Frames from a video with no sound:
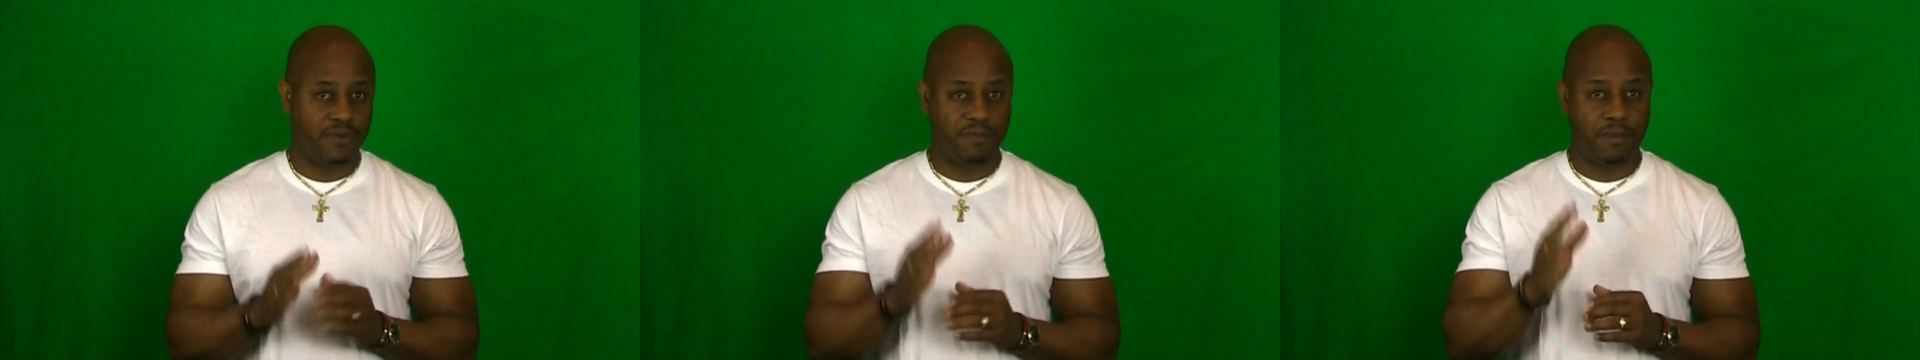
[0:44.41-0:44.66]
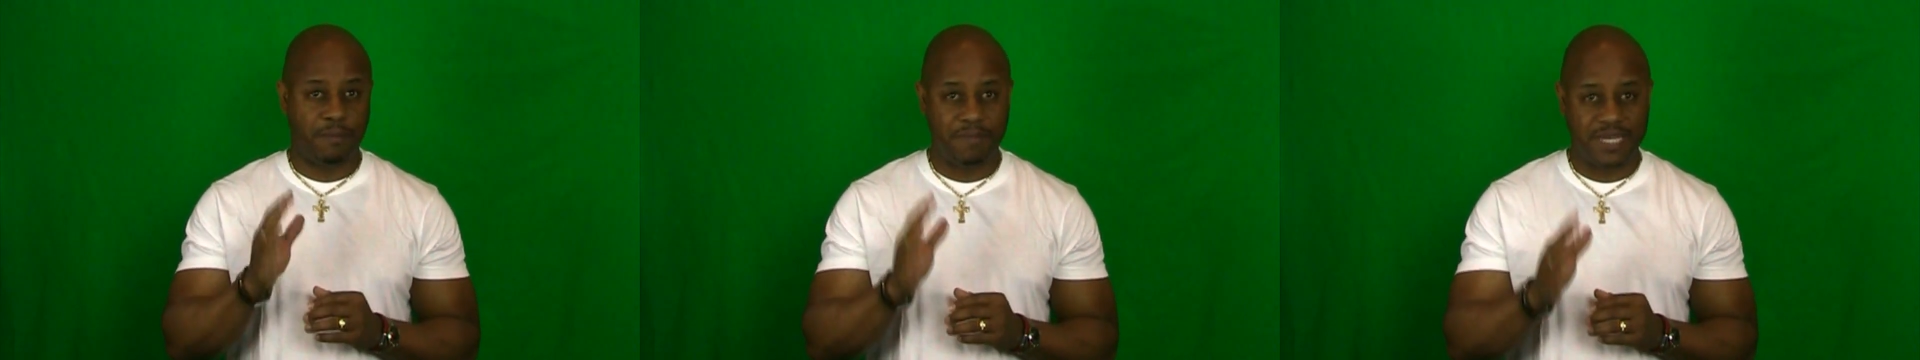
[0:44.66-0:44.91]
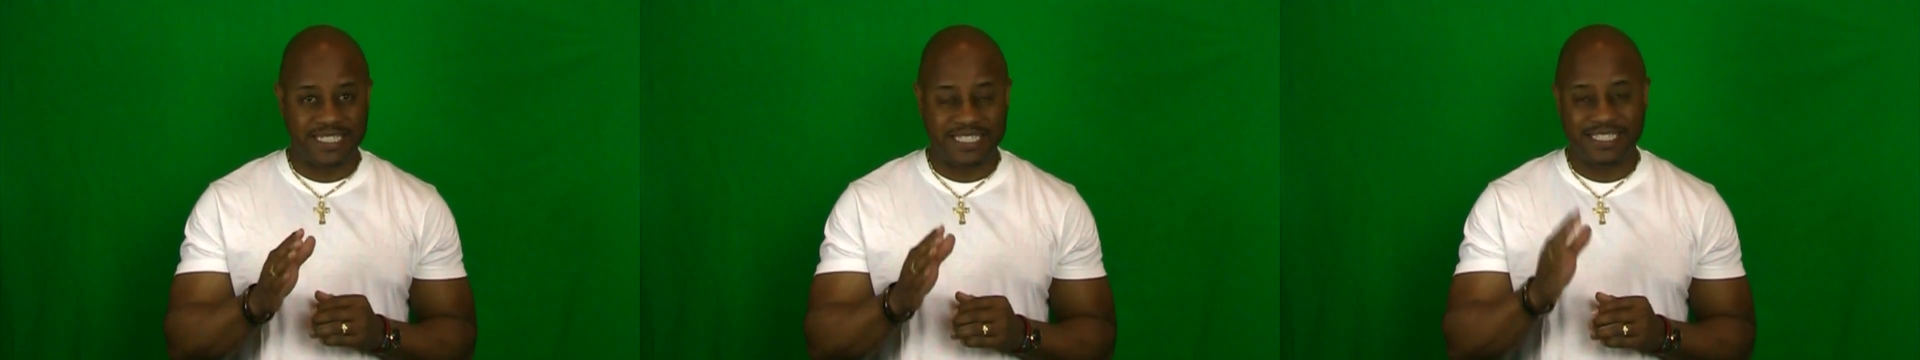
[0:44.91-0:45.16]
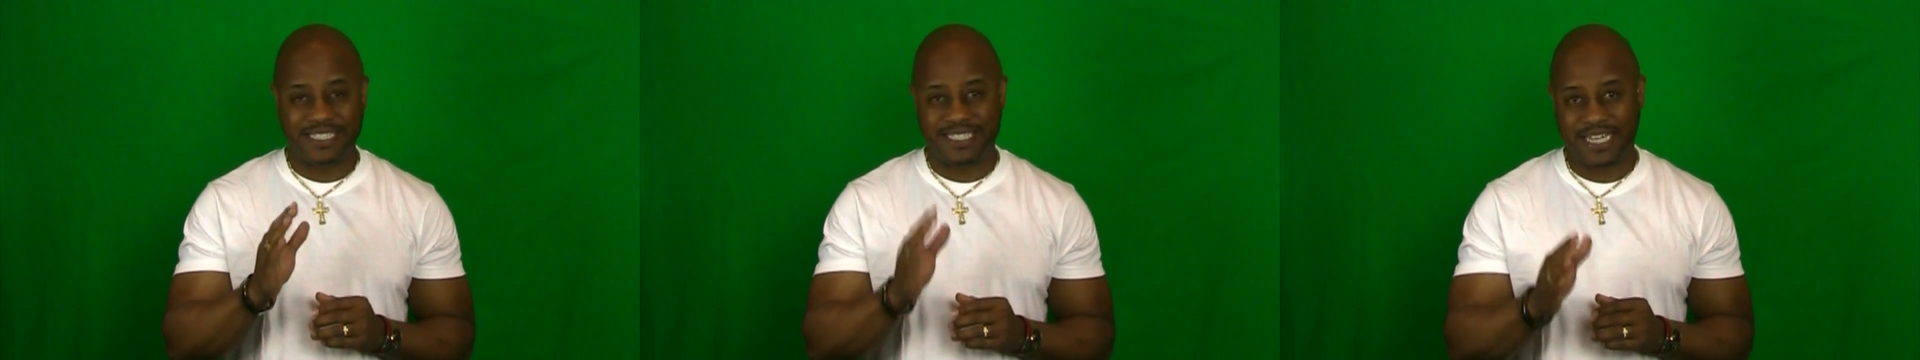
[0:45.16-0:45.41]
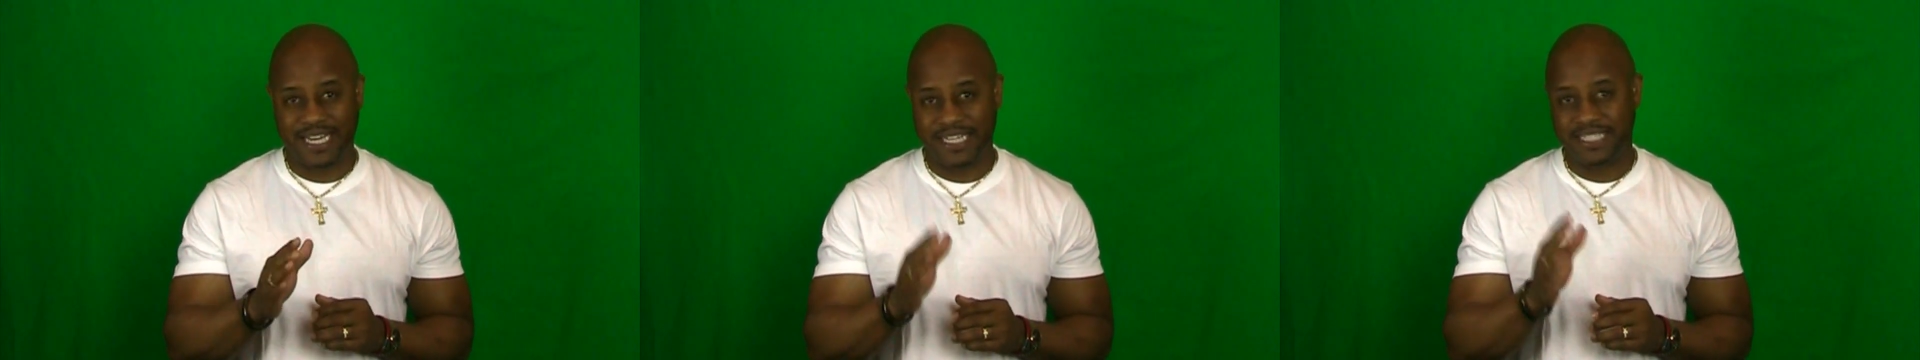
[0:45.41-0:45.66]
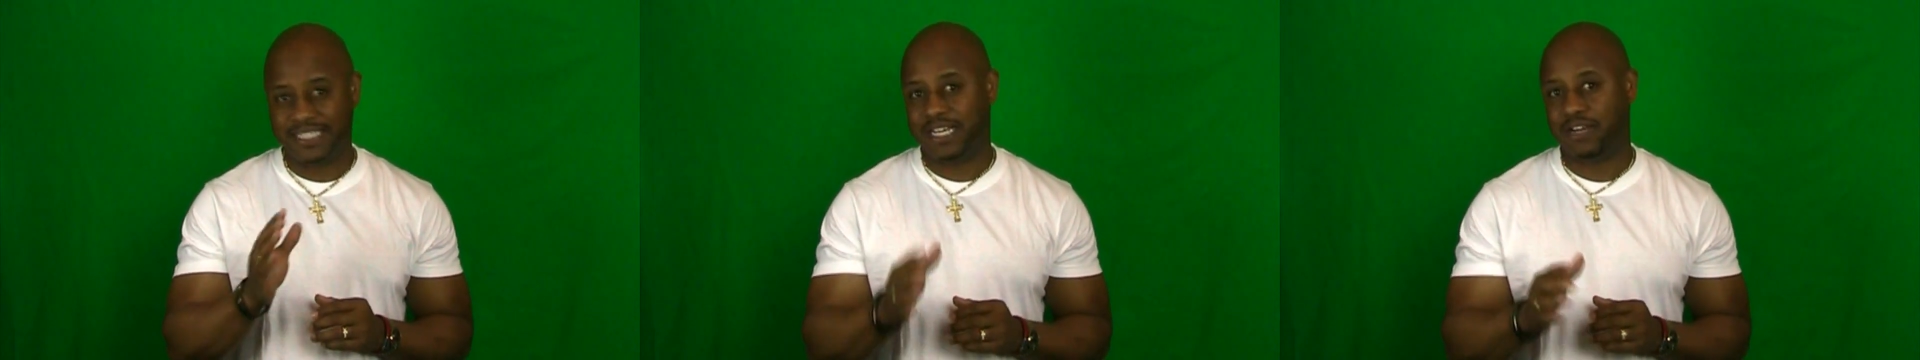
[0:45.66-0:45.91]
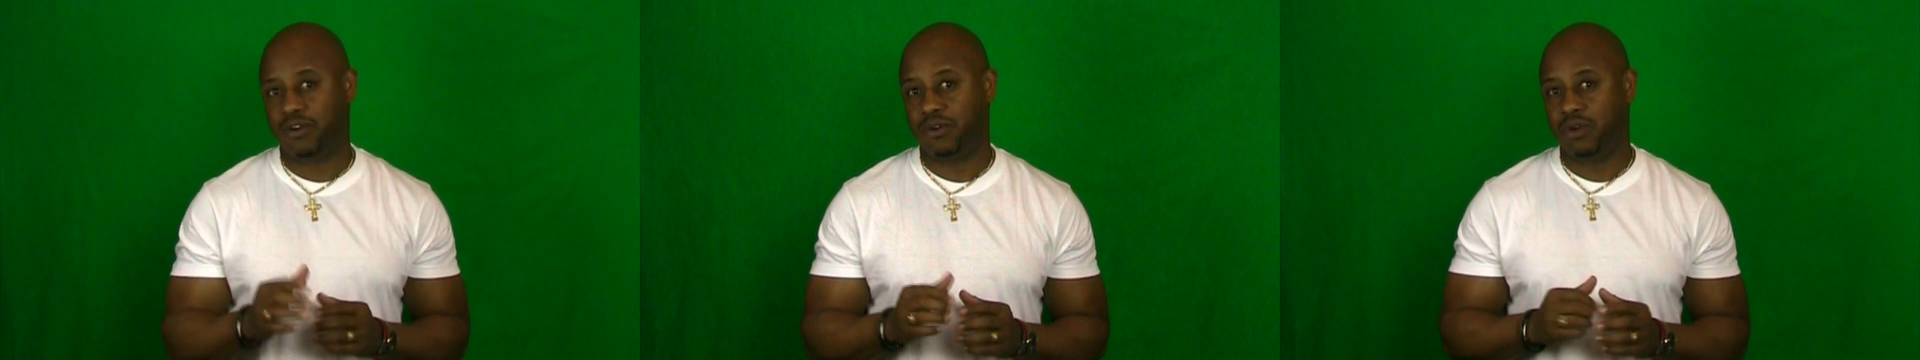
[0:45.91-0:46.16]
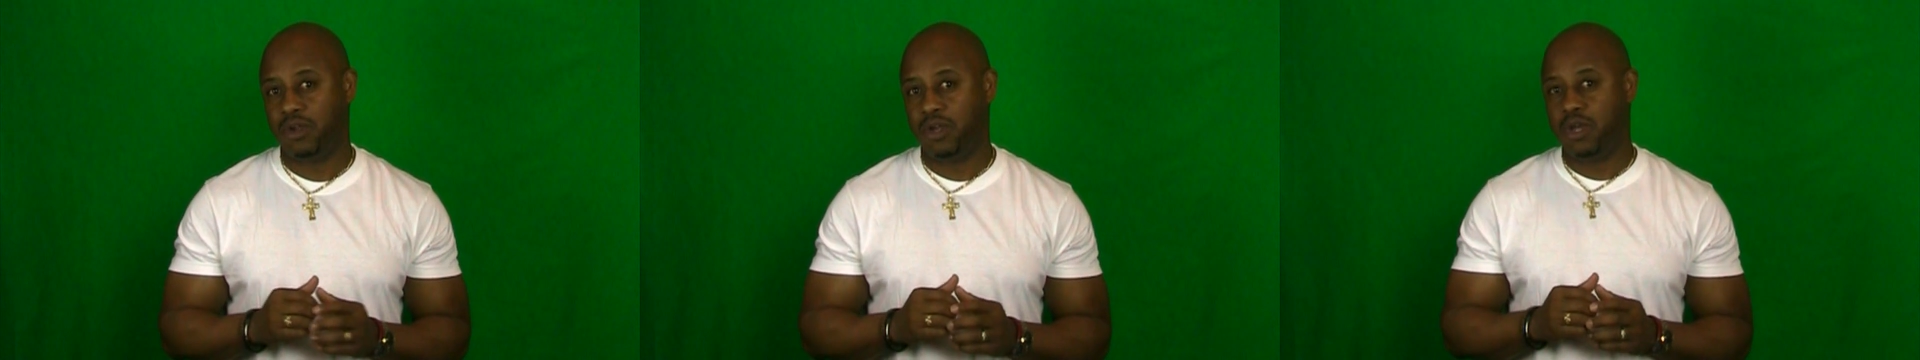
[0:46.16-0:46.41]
from the busy city center.